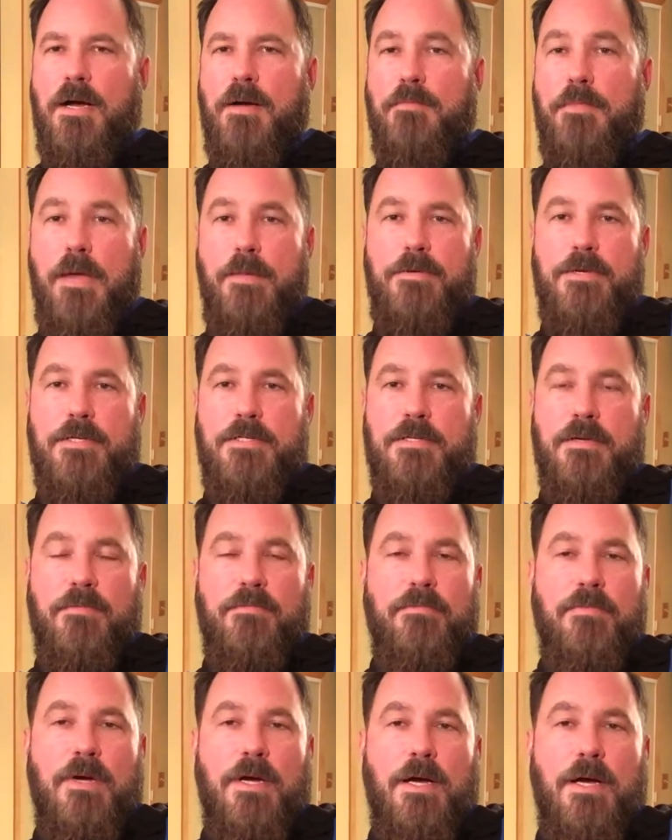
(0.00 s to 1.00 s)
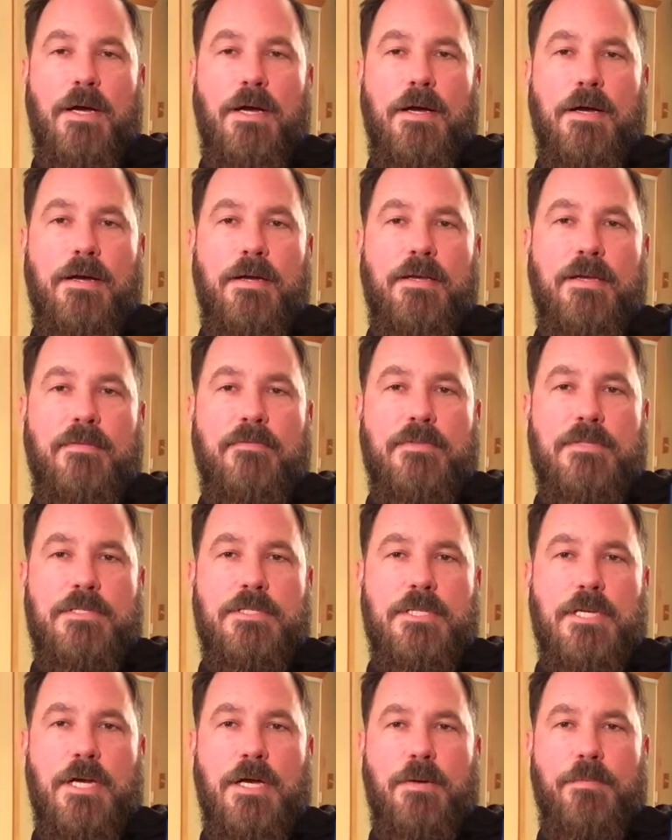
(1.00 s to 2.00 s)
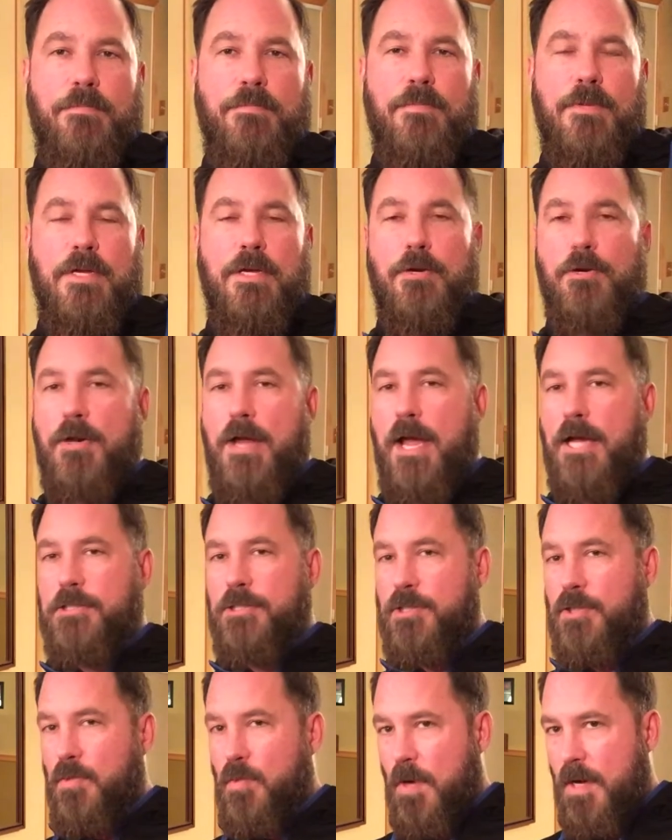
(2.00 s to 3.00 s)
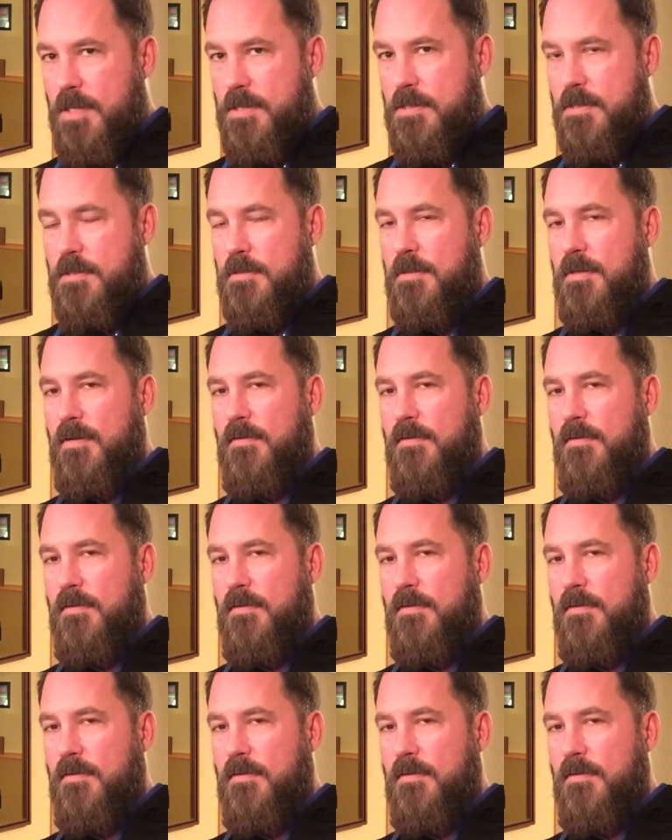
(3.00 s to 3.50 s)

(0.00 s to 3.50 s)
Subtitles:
Maybe even some international ones.